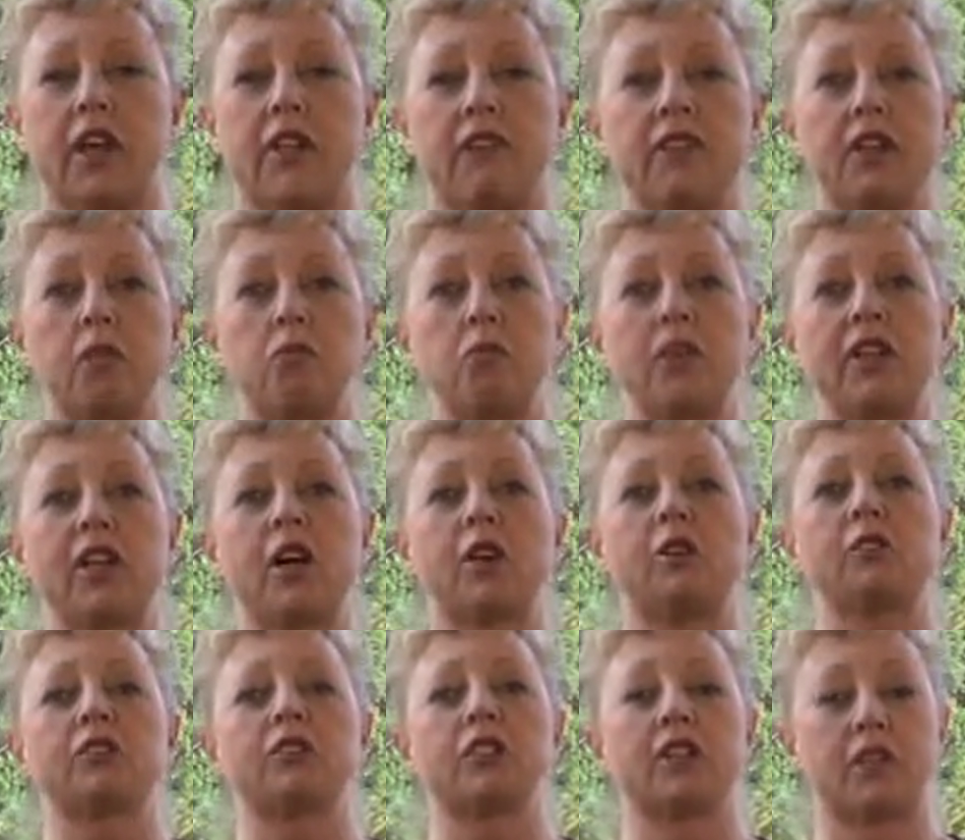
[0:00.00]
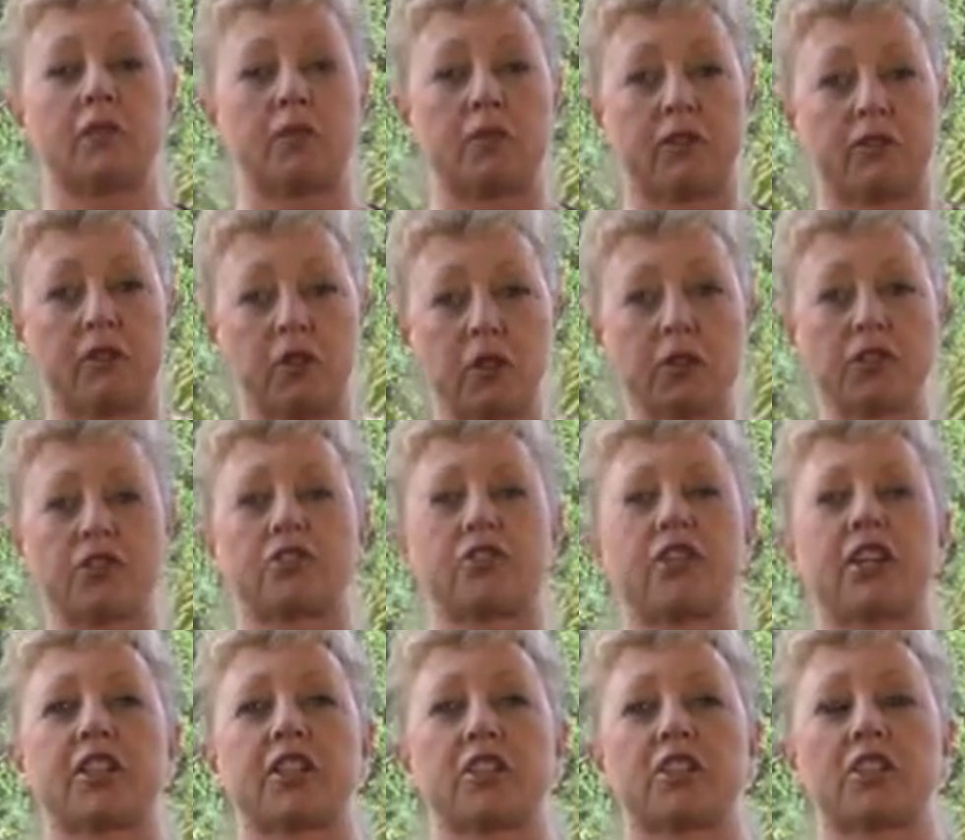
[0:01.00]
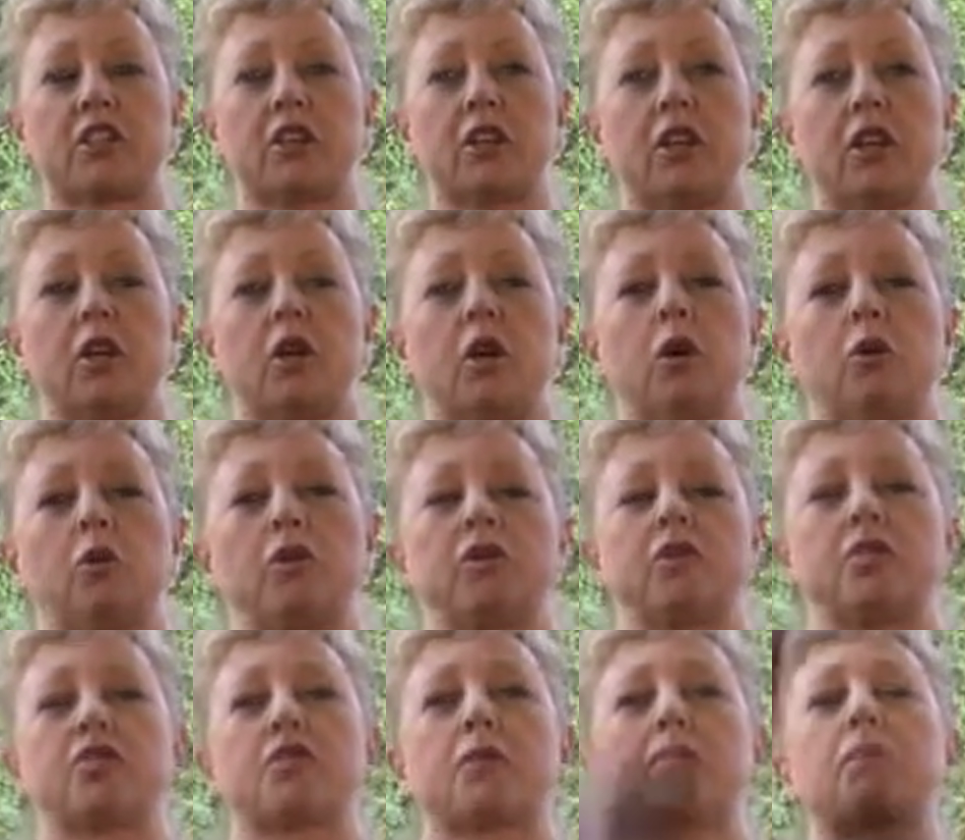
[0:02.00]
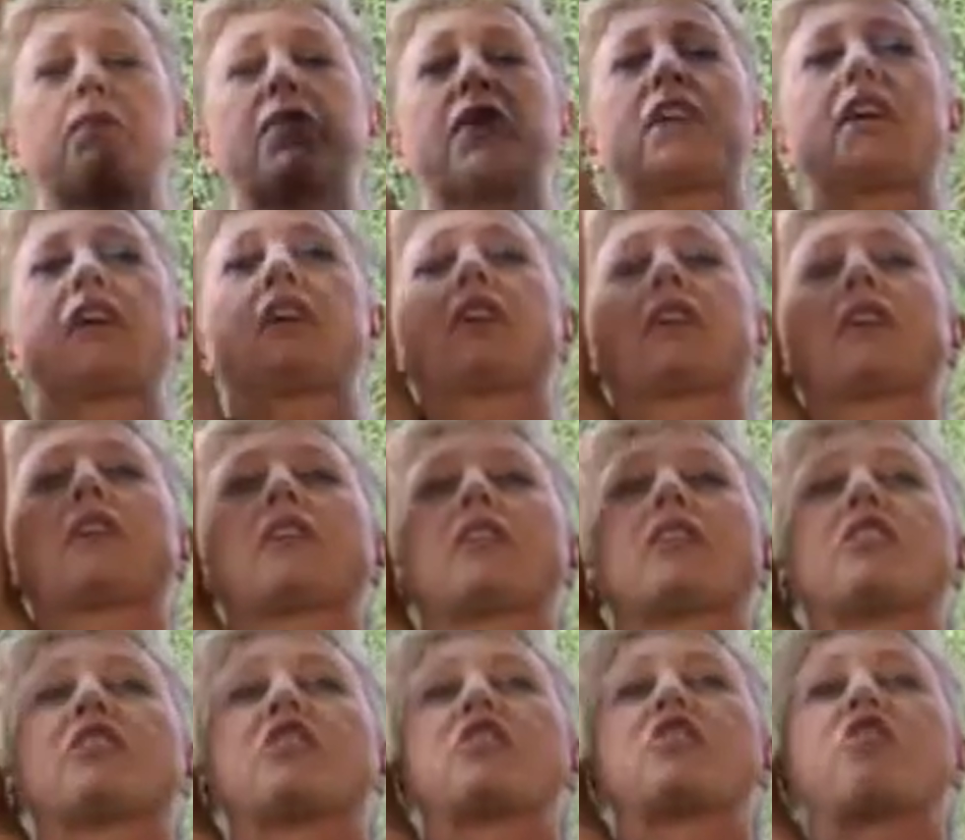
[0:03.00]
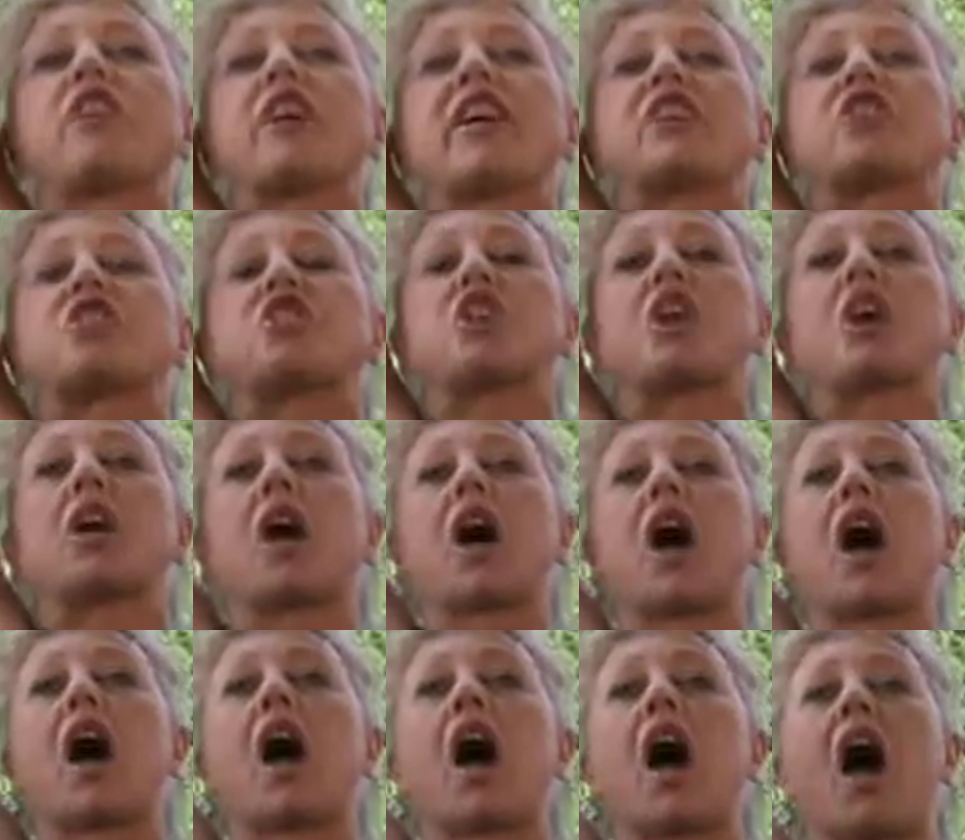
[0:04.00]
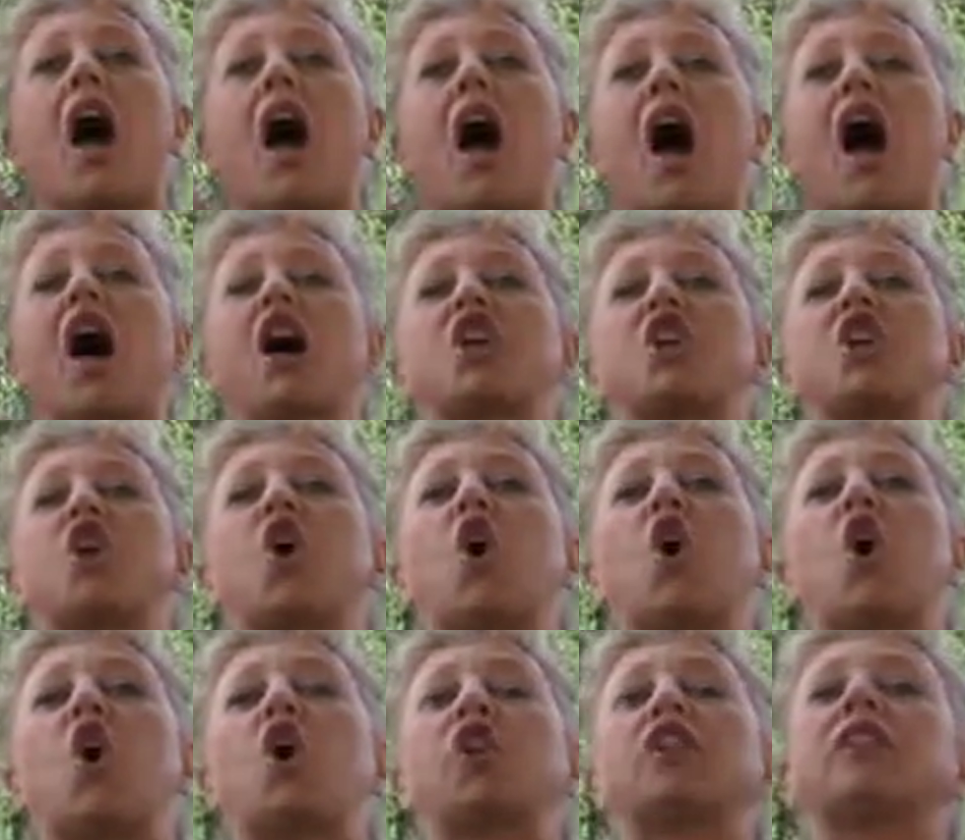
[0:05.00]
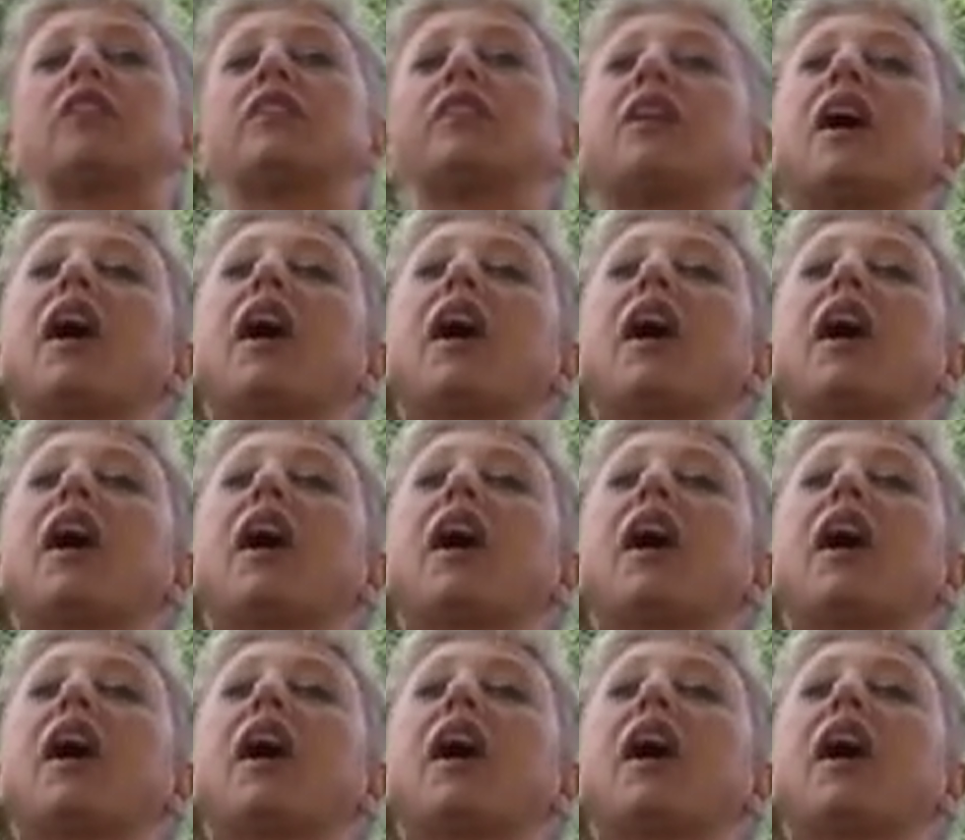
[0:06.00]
Then we go into number 4 stretch, which is a big stretch, a yawn to